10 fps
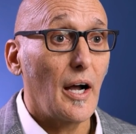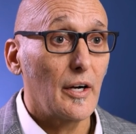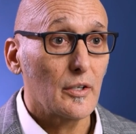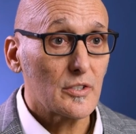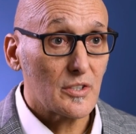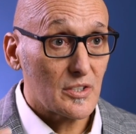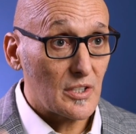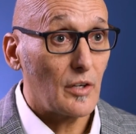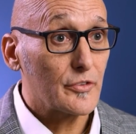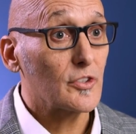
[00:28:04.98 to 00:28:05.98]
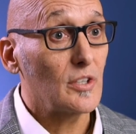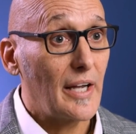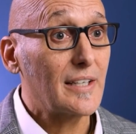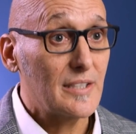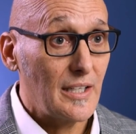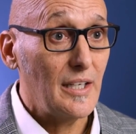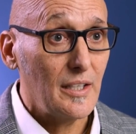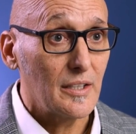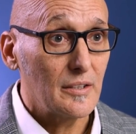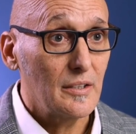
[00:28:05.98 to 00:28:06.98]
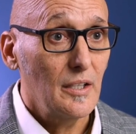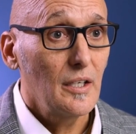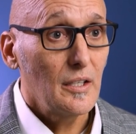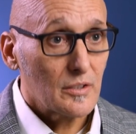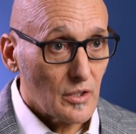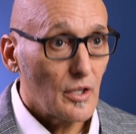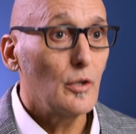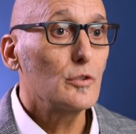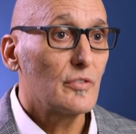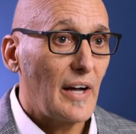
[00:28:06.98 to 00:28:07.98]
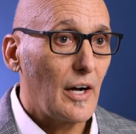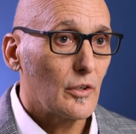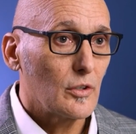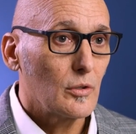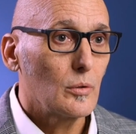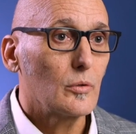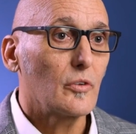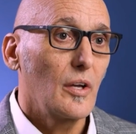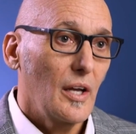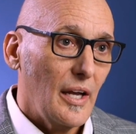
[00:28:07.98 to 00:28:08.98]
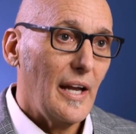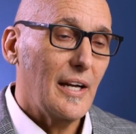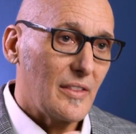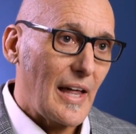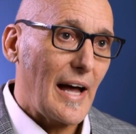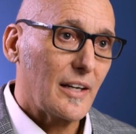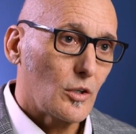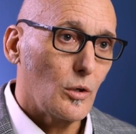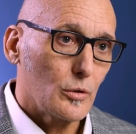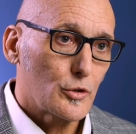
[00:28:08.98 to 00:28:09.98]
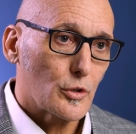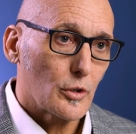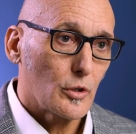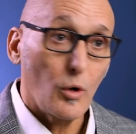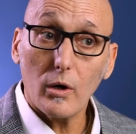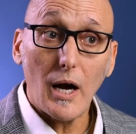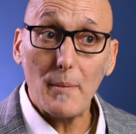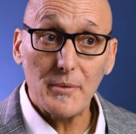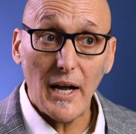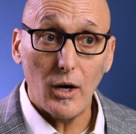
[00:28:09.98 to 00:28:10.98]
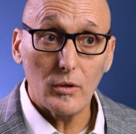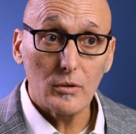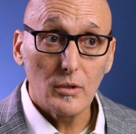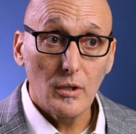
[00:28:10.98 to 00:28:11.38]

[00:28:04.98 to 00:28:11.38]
hires to self-select in to those values and that culture or opt out.